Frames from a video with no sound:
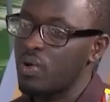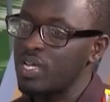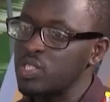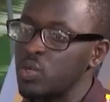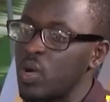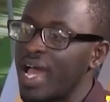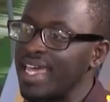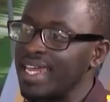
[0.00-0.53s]
want
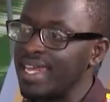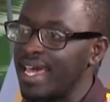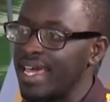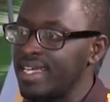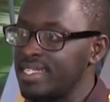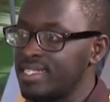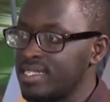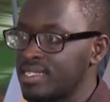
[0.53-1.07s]
to
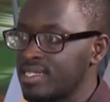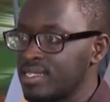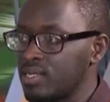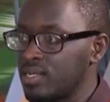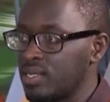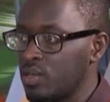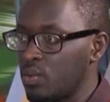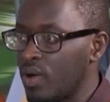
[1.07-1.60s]
highlight
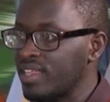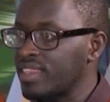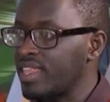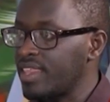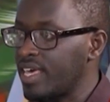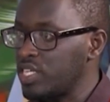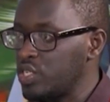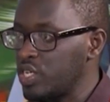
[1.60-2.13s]
the work
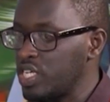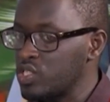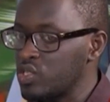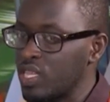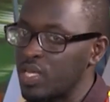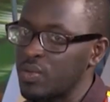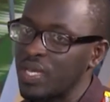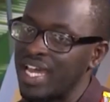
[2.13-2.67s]
that they're doing
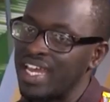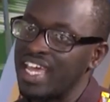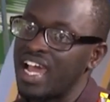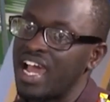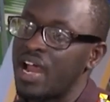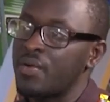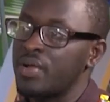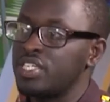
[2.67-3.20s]
so that we can
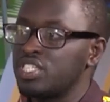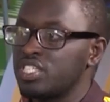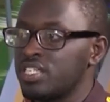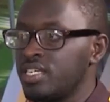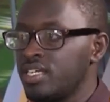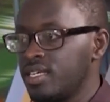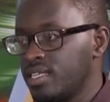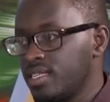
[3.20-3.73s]
encourage
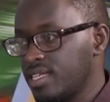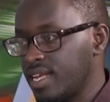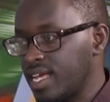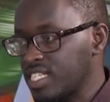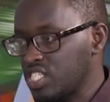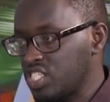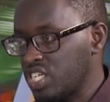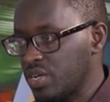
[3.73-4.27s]
the
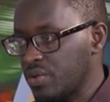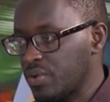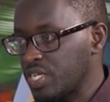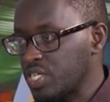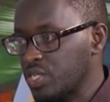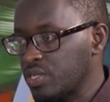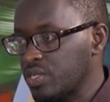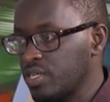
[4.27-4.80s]
next
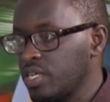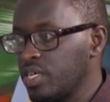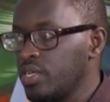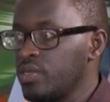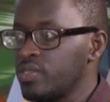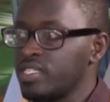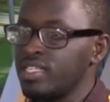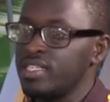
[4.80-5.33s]
generation.
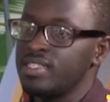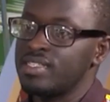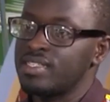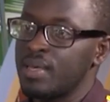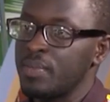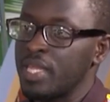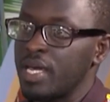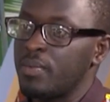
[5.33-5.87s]
You see,
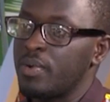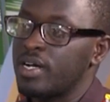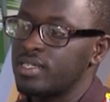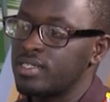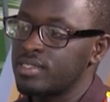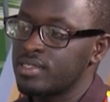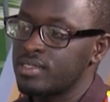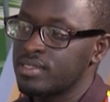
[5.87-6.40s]
something
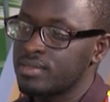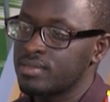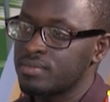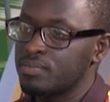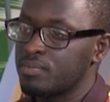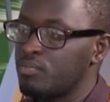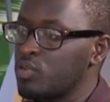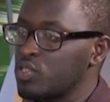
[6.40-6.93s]
about
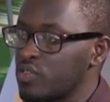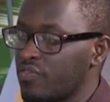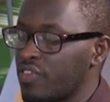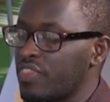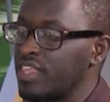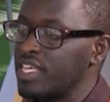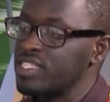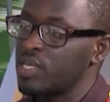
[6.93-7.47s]
most of
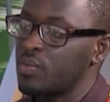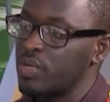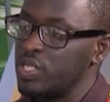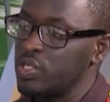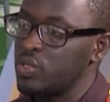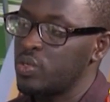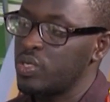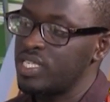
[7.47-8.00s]
the things that we
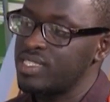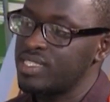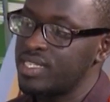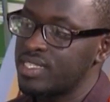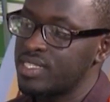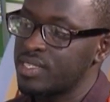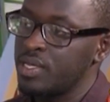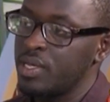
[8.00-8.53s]
do is
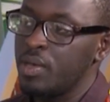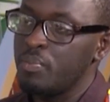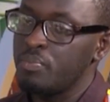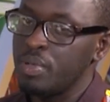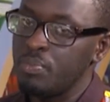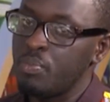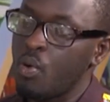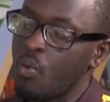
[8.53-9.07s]
that
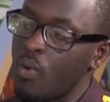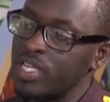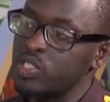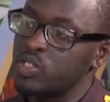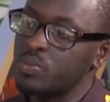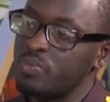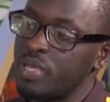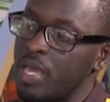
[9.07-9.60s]
people
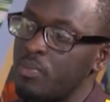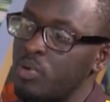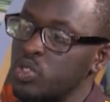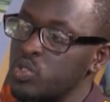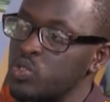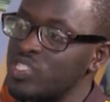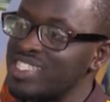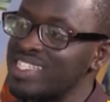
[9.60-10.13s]
want to be able
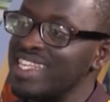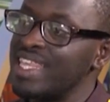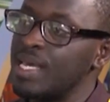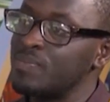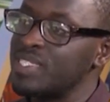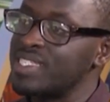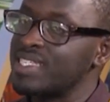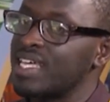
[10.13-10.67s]
to see
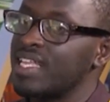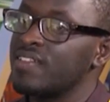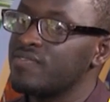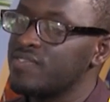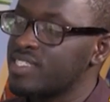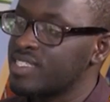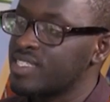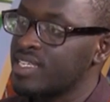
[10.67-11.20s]

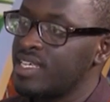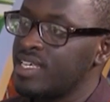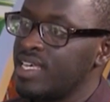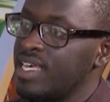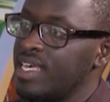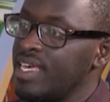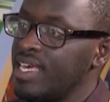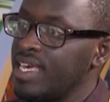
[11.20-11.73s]
themselves
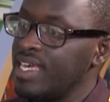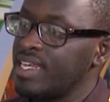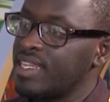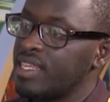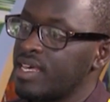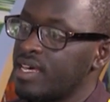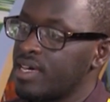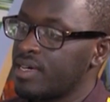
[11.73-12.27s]

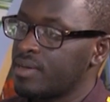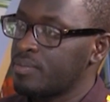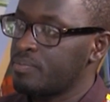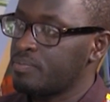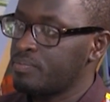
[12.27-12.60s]
in the